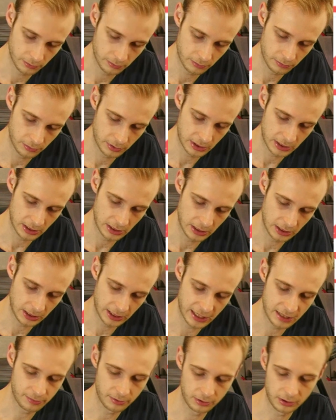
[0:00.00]
We didn't
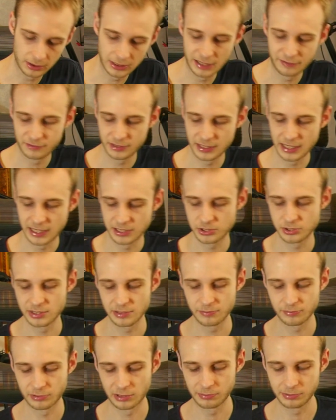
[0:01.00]
label left
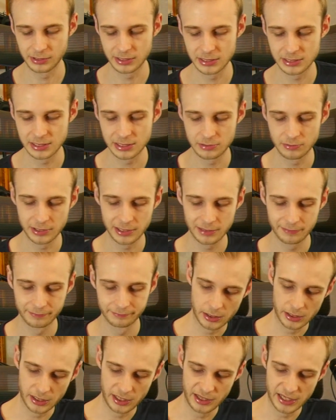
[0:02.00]
gastric properly, did we?
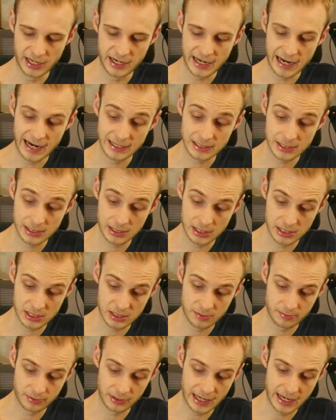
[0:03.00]
And then as the
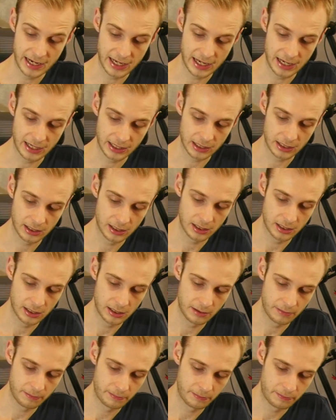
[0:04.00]
splenic
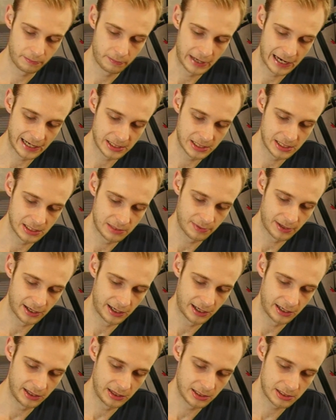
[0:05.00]
passes
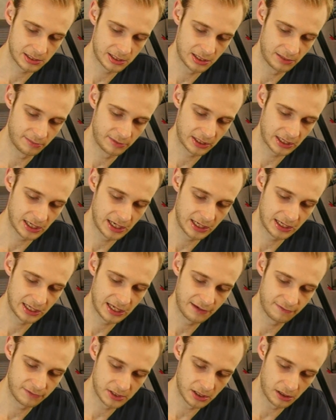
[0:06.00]
behind the stomach, it
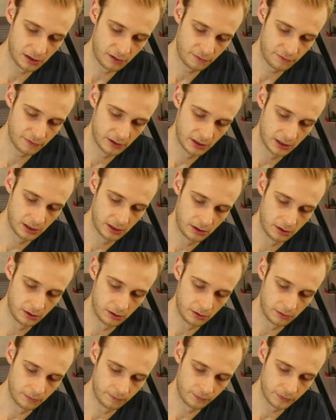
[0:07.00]
gives off
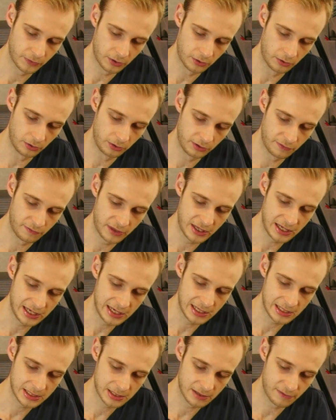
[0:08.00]
all of
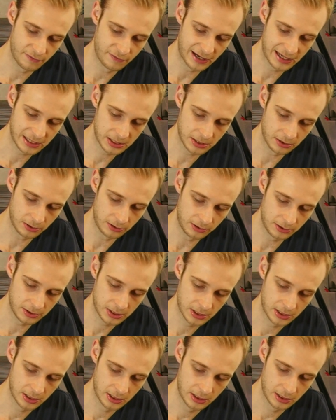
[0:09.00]
these
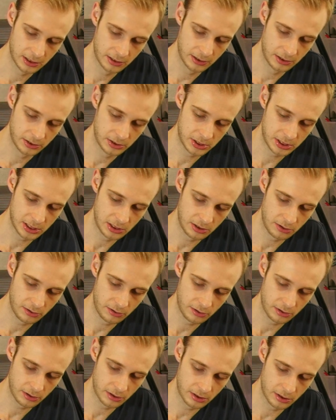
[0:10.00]
vessels
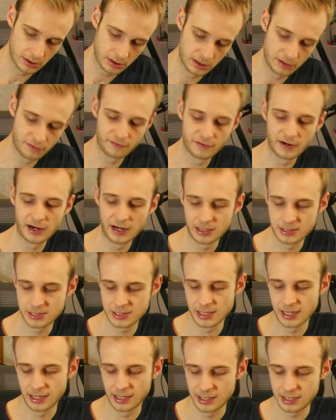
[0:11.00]
to the far
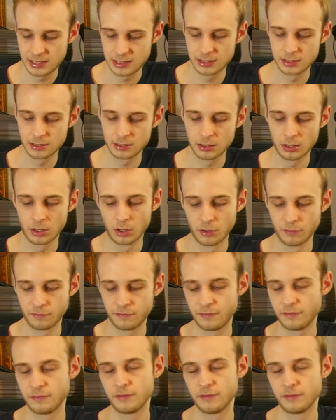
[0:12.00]
side of